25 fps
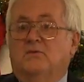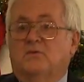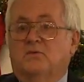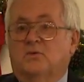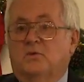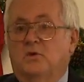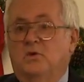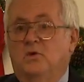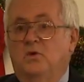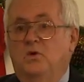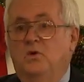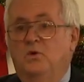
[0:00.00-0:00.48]

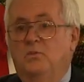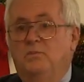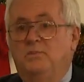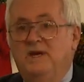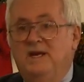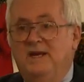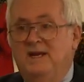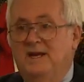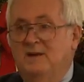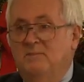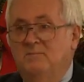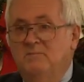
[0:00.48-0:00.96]
through
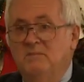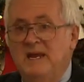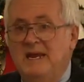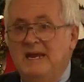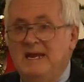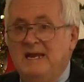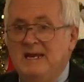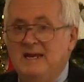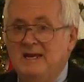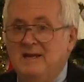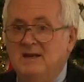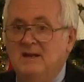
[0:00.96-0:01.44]
being
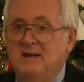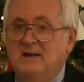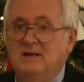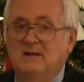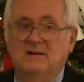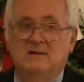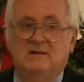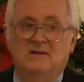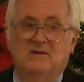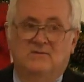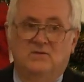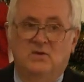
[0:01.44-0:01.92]
mean,
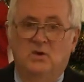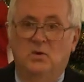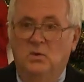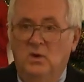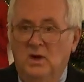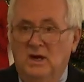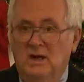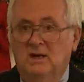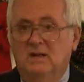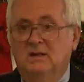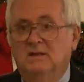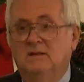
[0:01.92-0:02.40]
if you
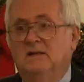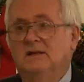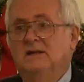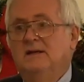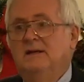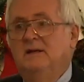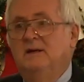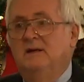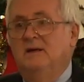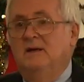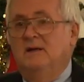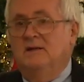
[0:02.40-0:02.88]

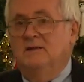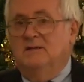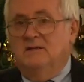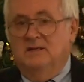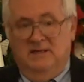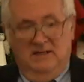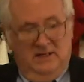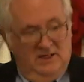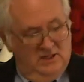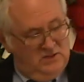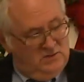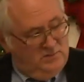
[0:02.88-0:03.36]
will,
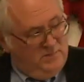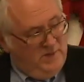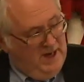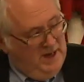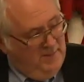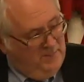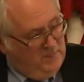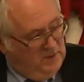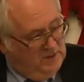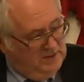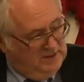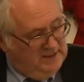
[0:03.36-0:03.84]
to his
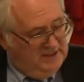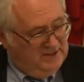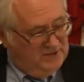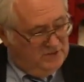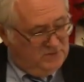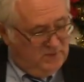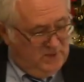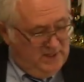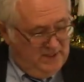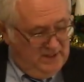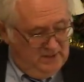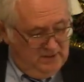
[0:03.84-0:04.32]
people,
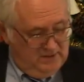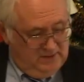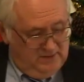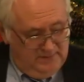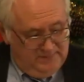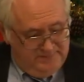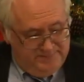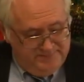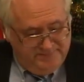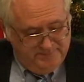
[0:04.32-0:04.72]
Israel.